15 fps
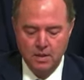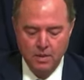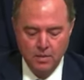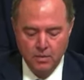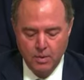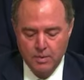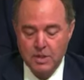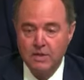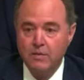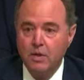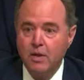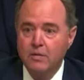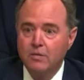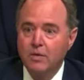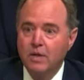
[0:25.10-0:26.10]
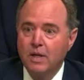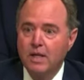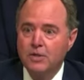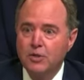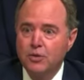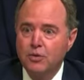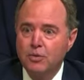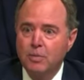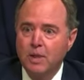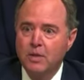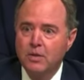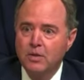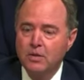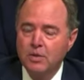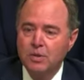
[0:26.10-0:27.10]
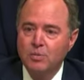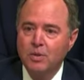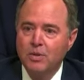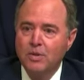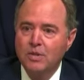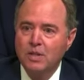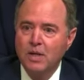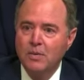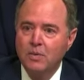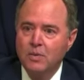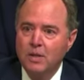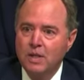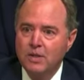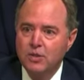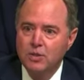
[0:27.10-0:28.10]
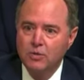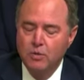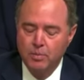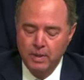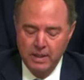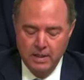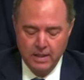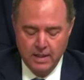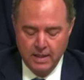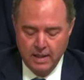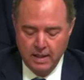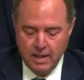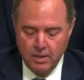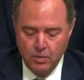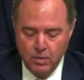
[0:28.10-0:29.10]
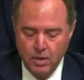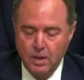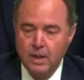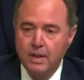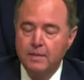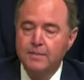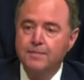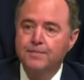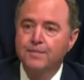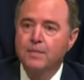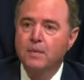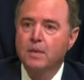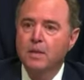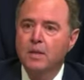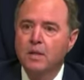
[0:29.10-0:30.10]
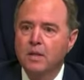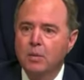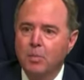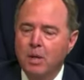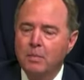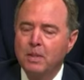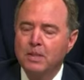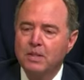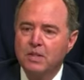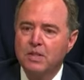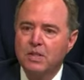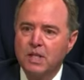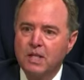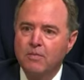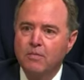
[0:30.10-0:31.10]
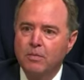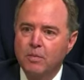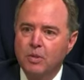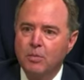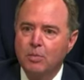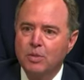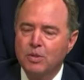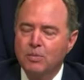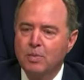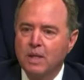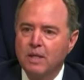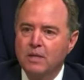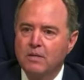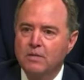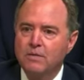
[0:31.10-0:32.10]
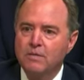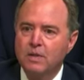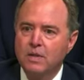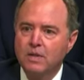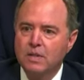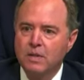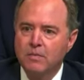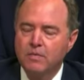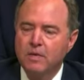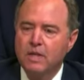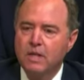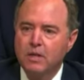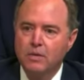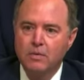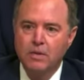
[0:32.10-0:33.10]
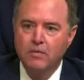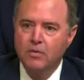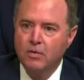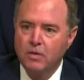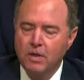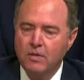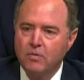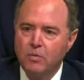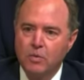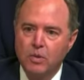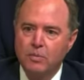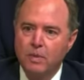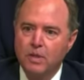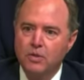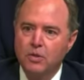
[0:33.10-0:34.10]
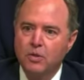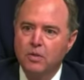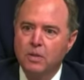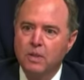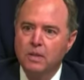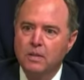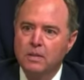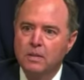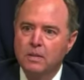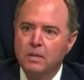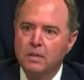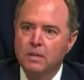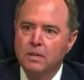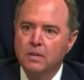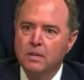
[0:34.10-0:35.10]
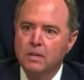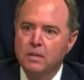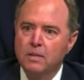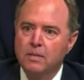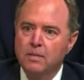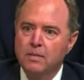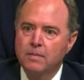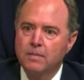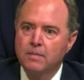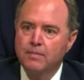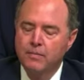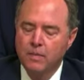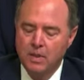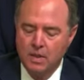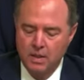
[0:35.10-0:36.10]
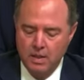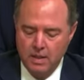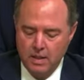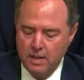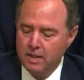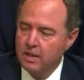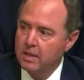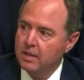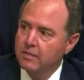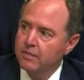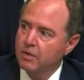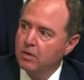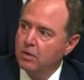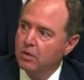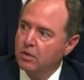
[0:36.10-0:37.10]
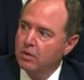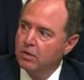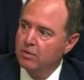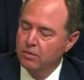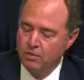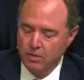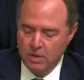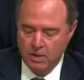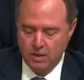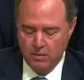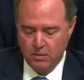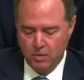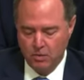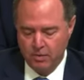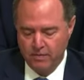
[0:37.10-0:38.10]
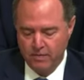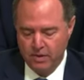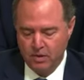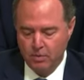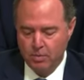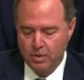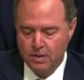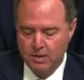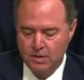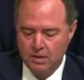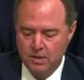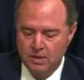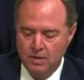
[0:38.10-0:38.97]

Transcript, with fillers: Representative Lofgren asked you about your experience, and I won't ask you to repeat that. I would like the public to see from your perspective uh, some video if you're comfortable with my showing it. Yeah, that's fine. Uh, if the clerk could uh, roll the video, please.